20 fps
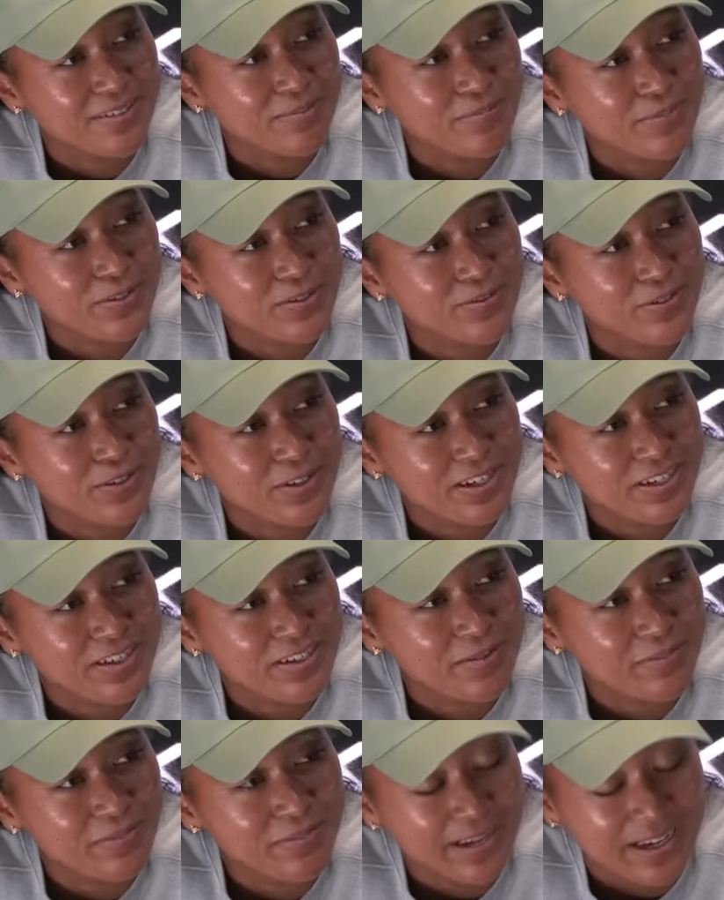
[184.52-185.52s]
before I
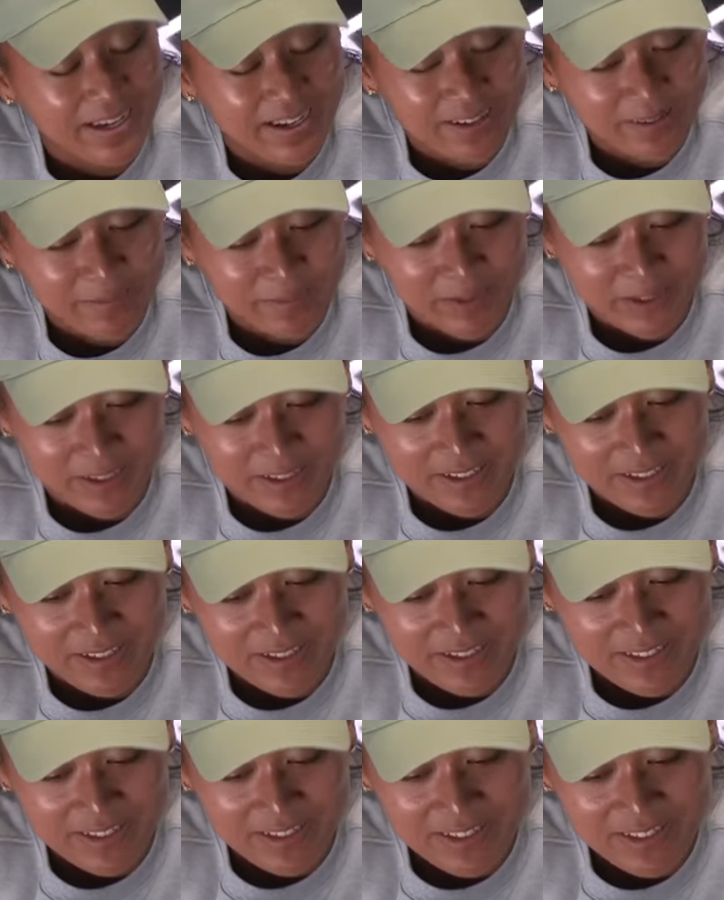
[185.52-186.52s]
come back. But
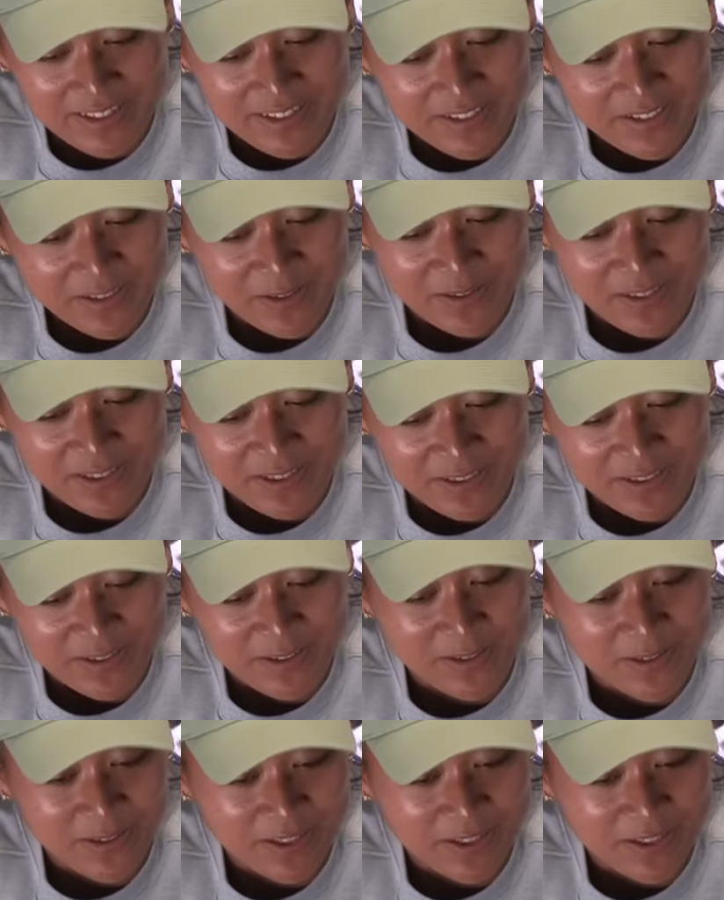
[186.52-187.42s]
she's doing her little,